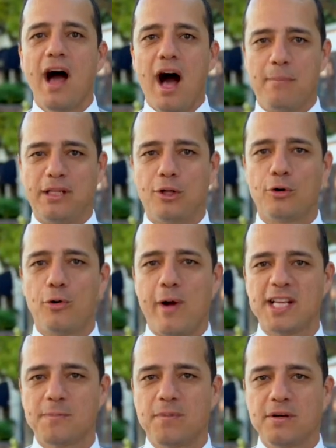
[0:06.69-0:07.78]
I'm a local
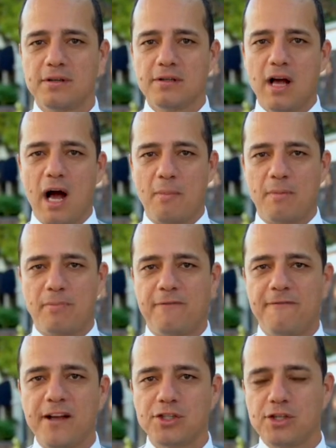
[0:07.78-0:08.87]
expert, I'm a
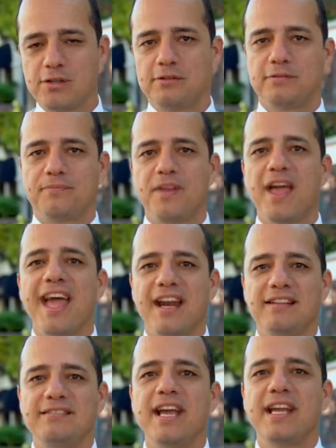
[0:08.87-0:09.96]
professional, and I
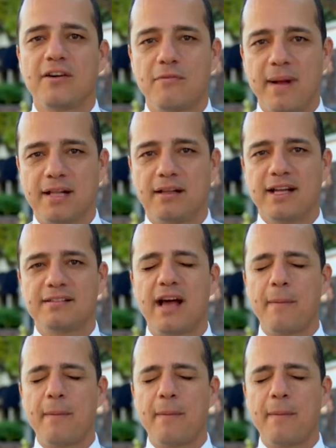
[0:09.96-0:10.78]
take care of my clients.